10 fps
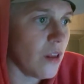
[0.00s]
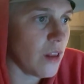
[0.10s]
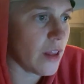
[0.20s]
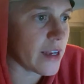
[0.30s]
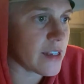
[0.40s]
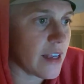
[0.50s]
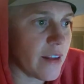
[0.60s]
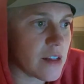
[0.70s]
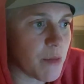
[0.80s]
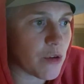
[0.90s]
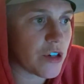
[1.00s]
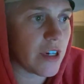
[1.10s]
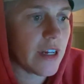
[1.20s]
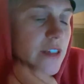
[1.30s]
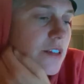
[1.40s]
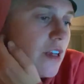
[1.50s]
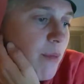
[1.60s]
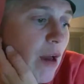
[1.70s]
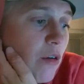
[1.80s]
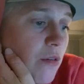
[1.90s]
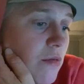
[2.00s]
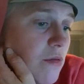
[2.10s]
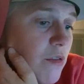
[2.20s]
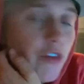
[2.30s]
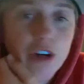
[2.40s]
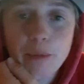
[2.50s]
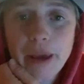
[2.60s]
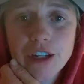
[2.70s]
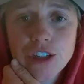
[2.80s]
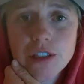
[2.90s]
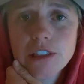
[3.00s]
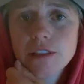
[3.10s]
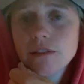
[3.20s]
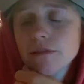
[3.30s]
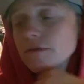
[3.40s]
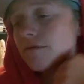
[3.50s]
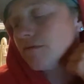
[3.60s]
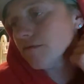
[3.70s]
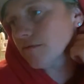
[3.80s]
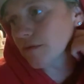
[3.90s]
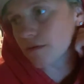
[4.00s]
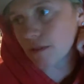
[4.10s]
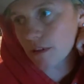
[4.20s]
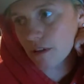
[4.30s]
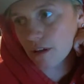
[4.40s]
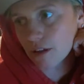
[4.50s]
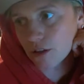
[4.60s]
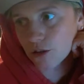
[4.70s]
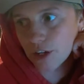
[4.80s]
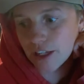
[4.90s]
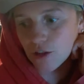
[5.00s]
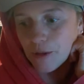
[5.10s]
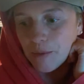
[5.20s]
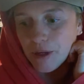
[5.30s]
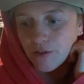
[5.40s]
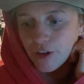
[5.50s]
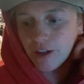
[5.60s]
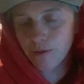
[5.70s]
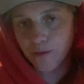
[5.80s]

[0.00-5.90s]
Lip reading: like I said, this motion is about 30 pages. I told you guys it'd be beefy.